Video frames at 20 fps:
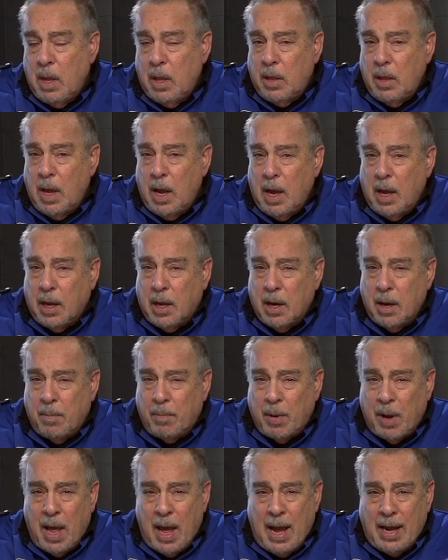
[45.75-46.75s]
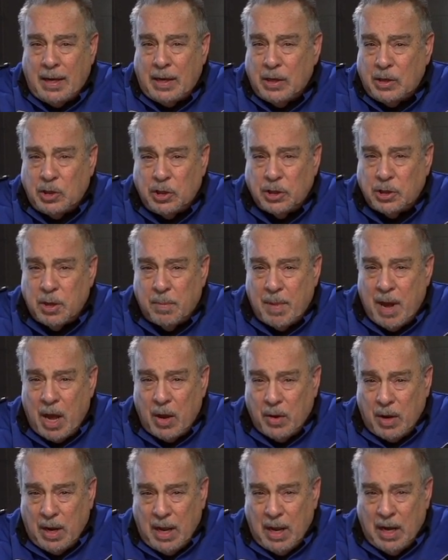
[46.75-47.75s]
that can apply to just
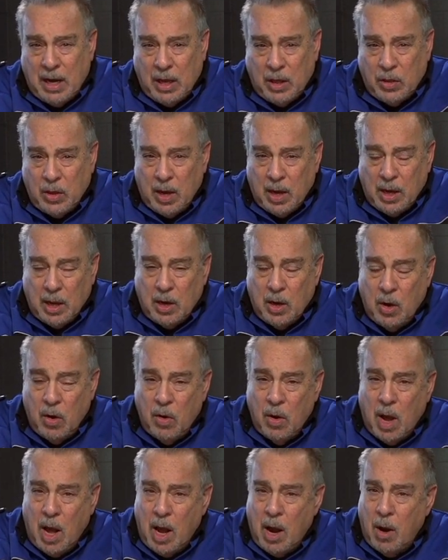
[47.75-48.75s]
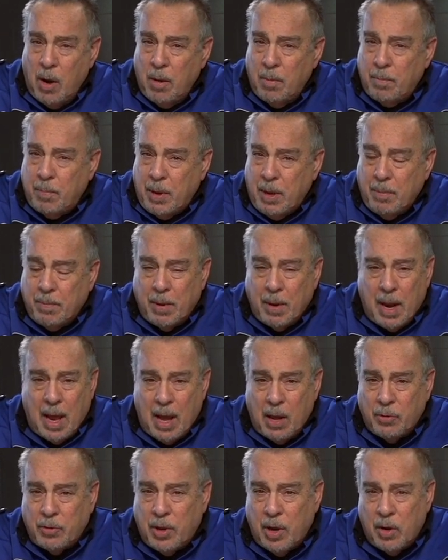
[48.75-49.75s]
about anything, and there are people
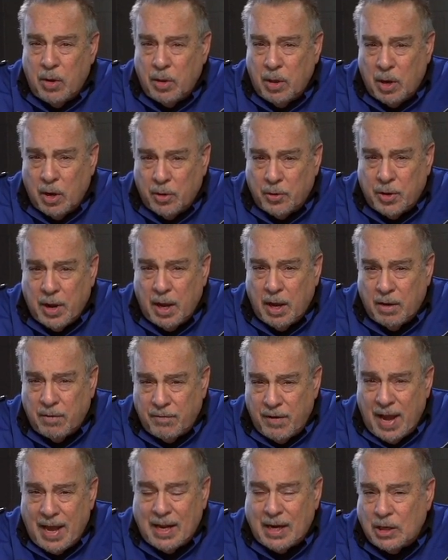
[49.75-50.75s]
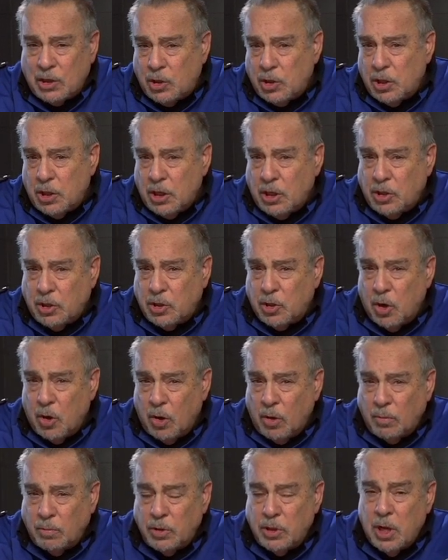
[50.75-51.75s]
out there that will take advantage of these
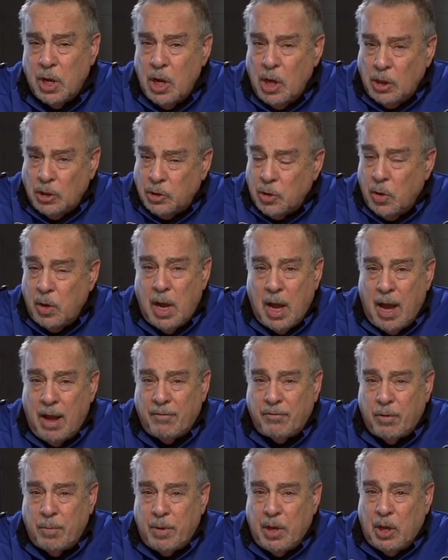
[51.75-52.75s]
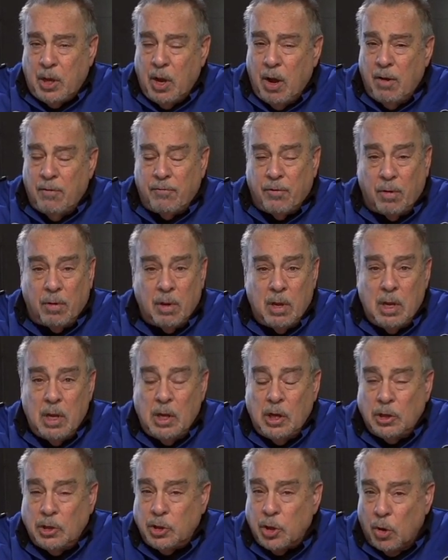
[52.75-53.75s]
terms, so you have to be careful.
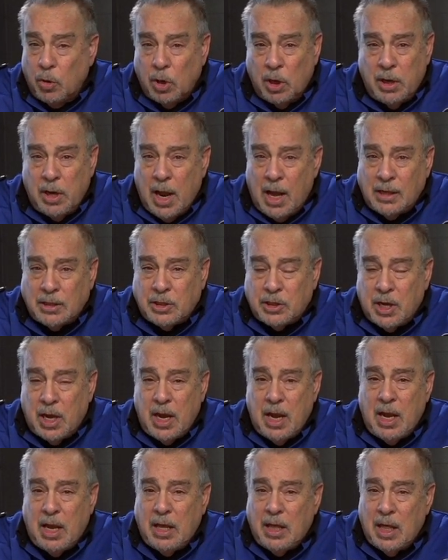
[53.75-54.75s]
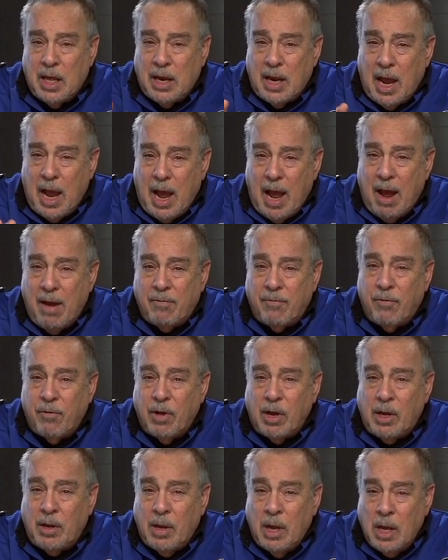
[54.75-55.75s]
Certainly not saying that
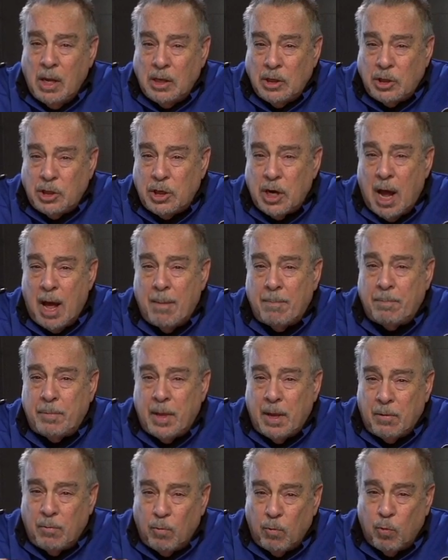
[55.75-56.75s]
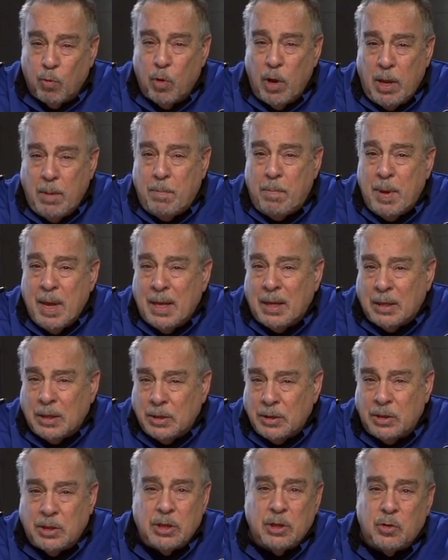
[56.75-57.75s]
every shop that
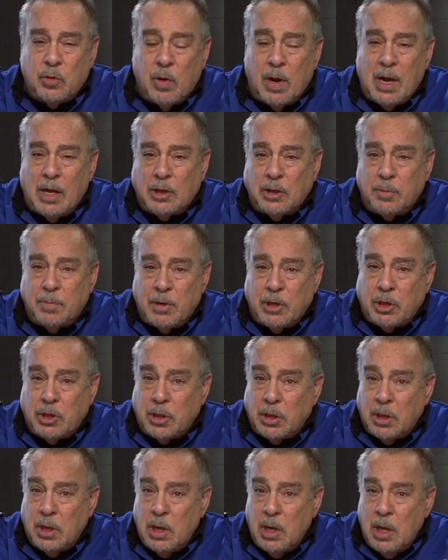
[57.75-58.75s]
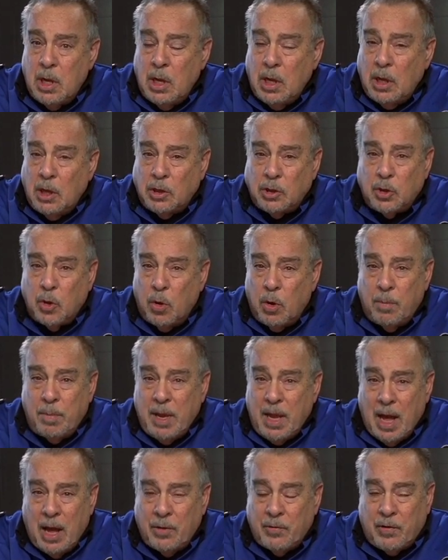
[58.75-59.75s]
rebuilds a transmission is going to
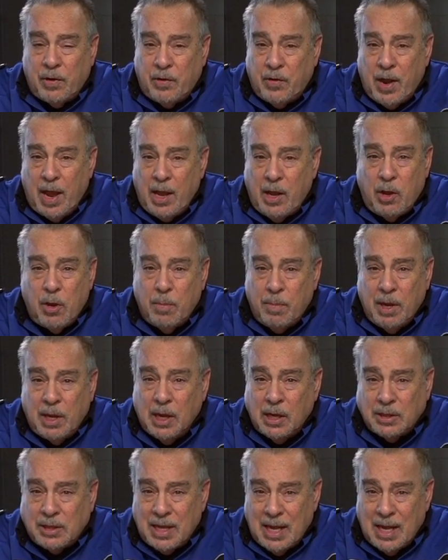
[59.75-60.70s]
be out to take you, because